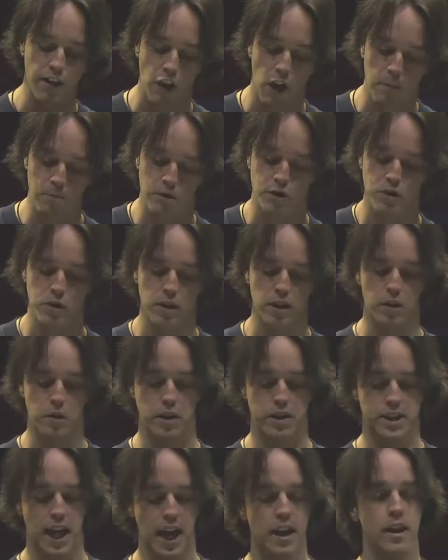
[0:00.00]
the opportunity to
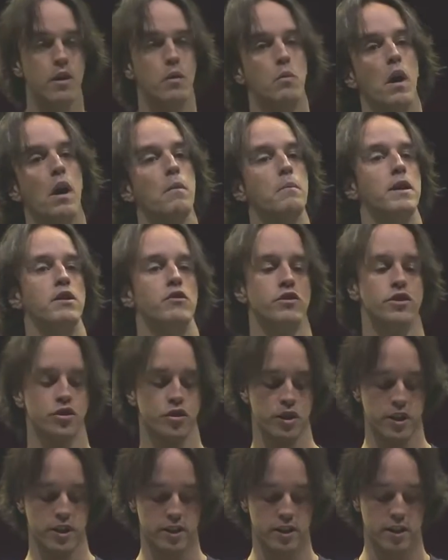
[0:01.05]
attend a WellMen
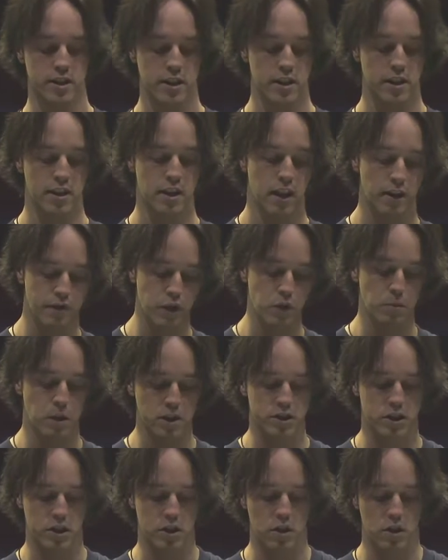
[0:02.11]
retreat a few
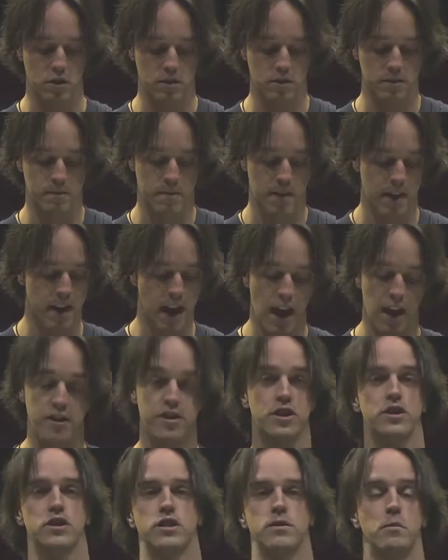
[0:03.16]
months ago and had
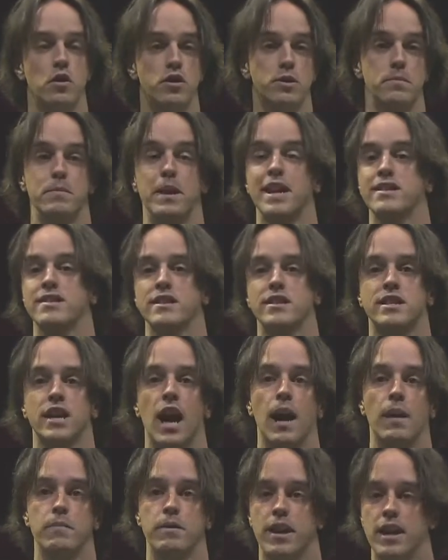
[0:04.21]
just the most amazing
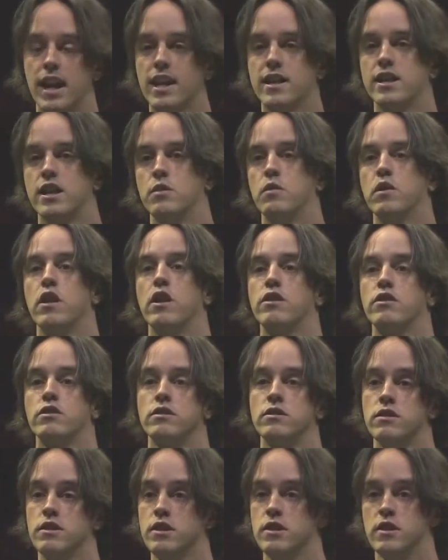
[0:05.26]
time connecting with
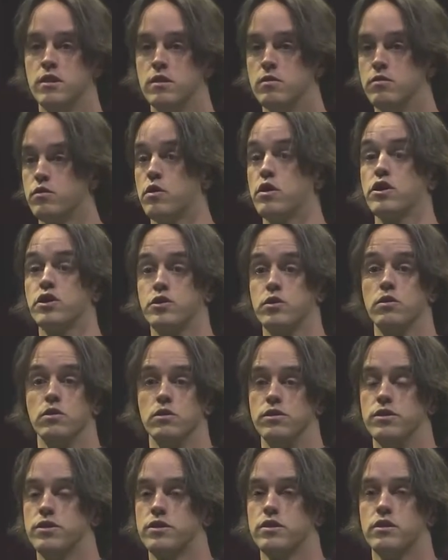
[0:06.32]
other sort of
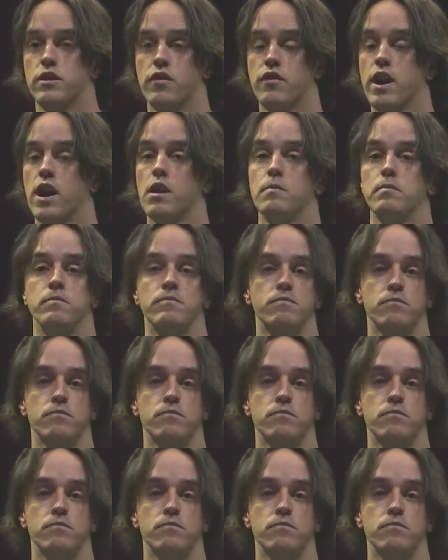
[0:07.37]
dudes around